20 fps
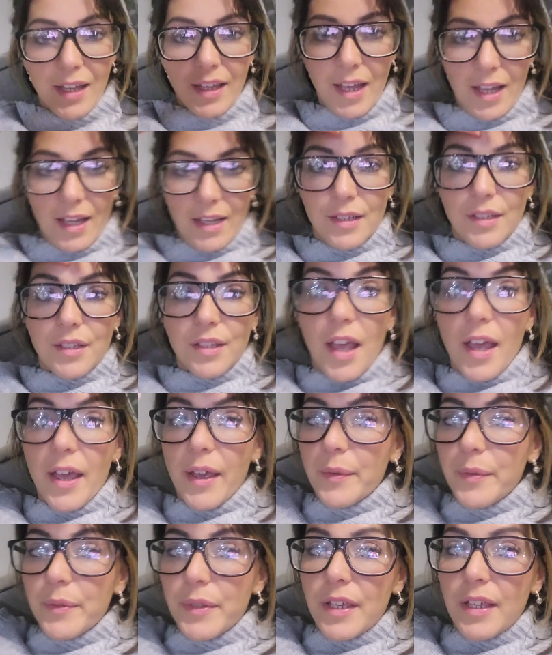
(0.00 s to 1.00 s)
guys,
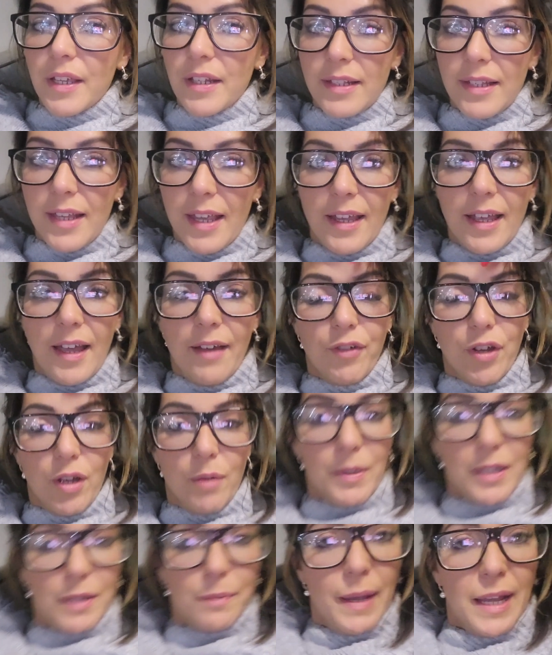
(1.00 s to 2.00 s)
so you can see I've
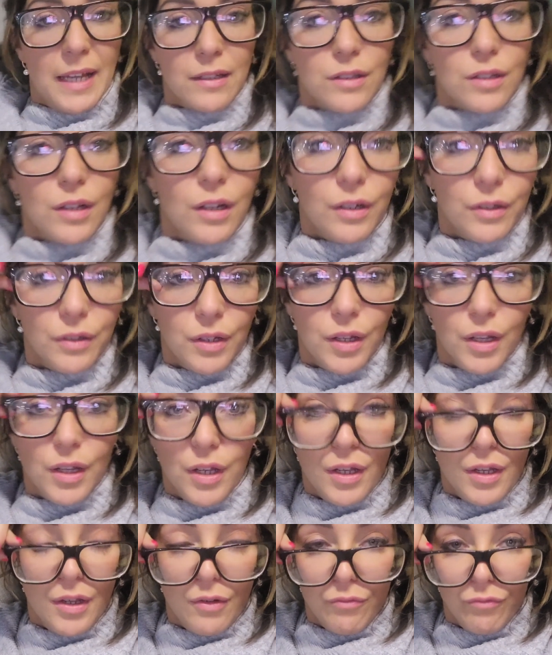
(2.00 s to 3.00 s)
got my specs on,
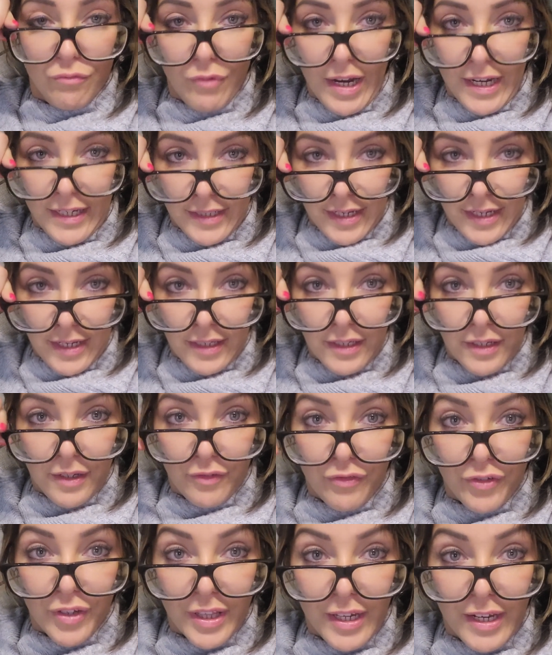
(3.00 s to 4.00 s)
ready
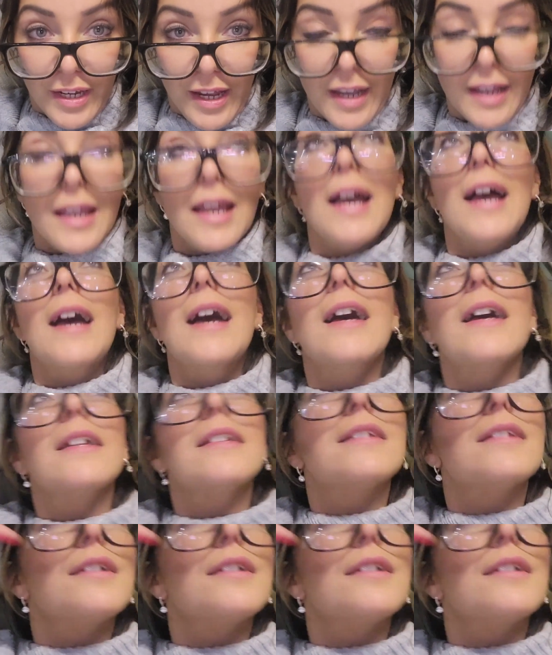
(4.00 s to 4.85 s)
for the night ahead.